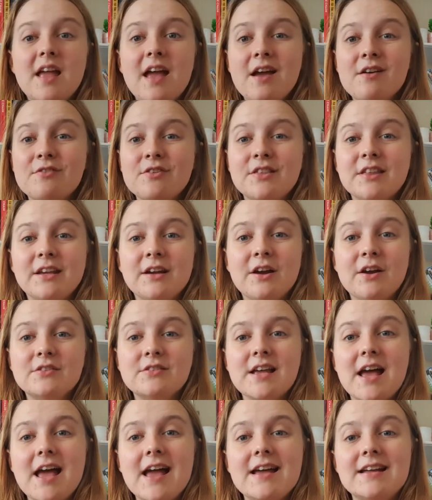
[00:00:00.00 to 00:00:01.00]
everything goes
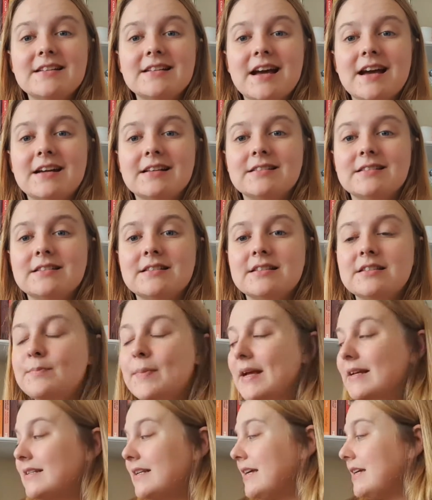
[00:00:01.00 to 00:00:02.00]
ahead as
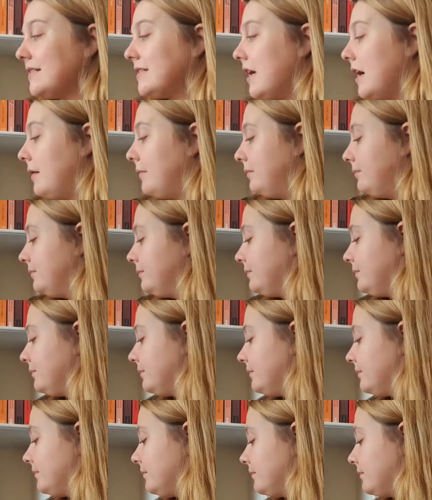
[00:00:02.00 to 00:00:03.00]
suspected. And
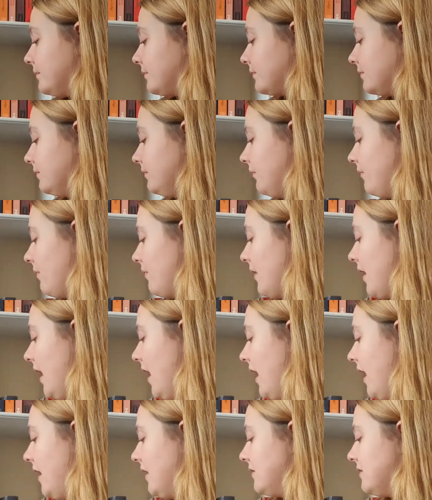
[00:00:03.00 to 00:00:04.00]

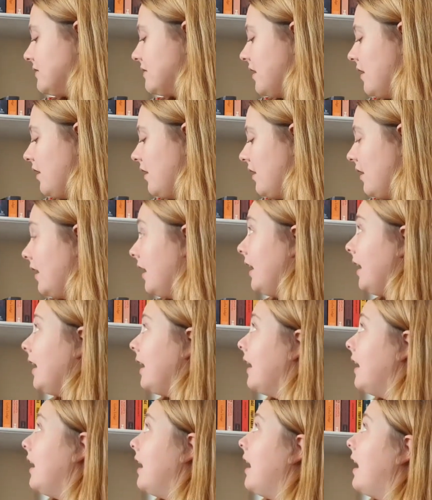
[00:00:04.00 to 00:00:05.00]
I
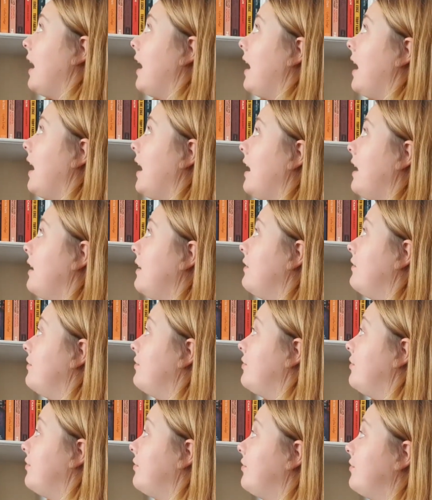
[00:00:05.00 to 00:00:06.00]
have
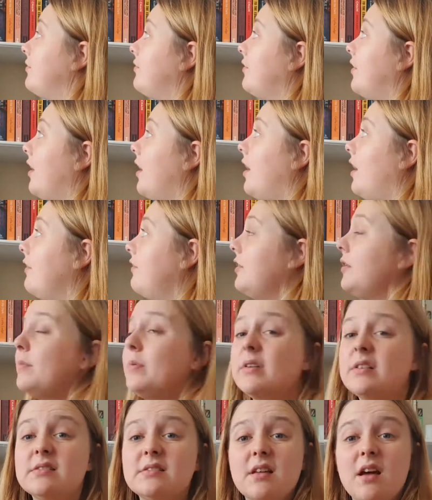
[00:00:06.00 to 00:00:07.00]
a few
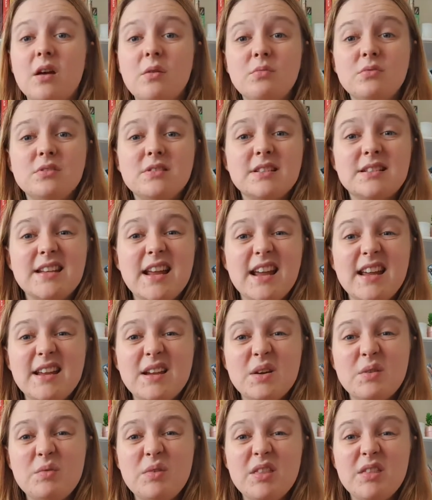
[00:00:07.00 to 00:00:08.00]
books that I want to take
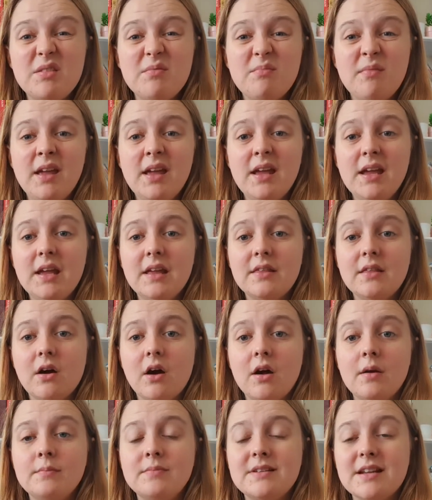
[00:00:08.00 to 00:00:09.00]
with me that
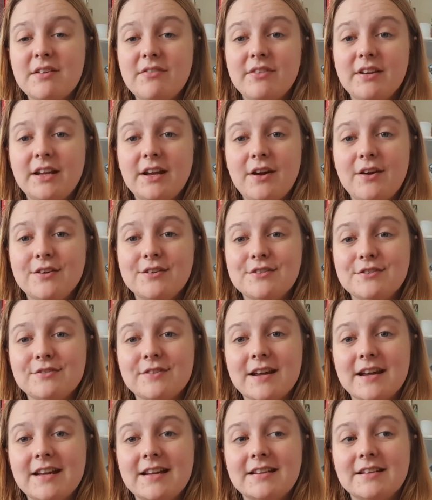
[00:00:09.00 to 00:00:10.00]
I'm definitely going to
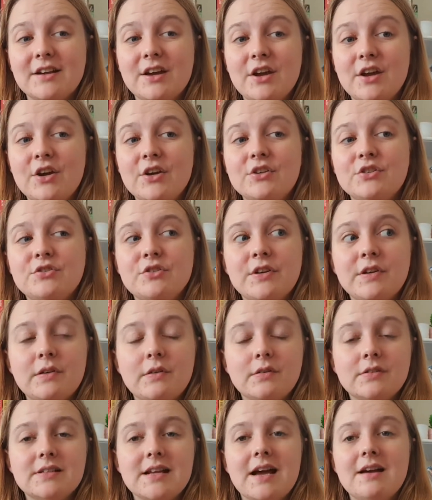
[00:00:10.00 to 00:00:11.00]
read during
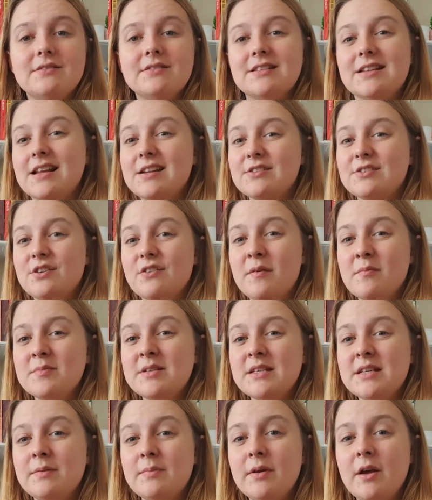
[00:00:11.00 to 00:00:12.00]
lockdown / November
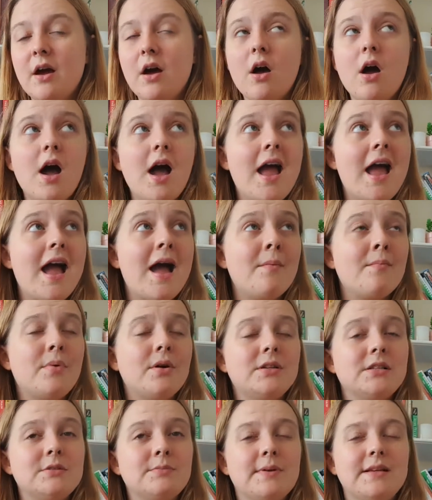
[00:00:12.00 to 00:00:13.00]
TBR. I am
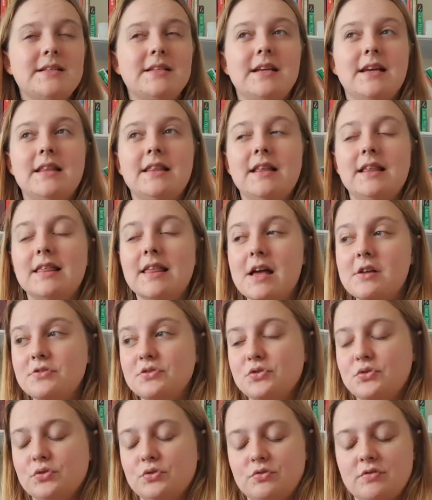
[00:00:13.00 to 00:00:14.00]
participating in the 1000
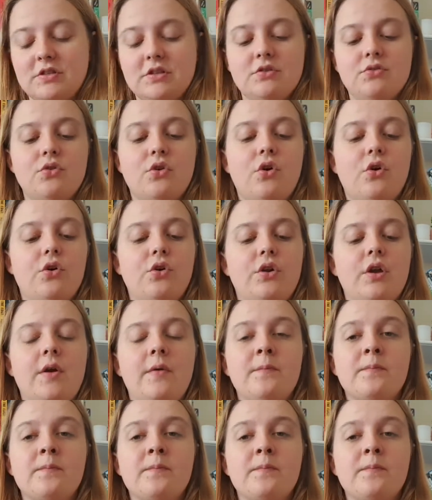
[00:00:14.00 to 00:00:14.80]
Draws Readathon.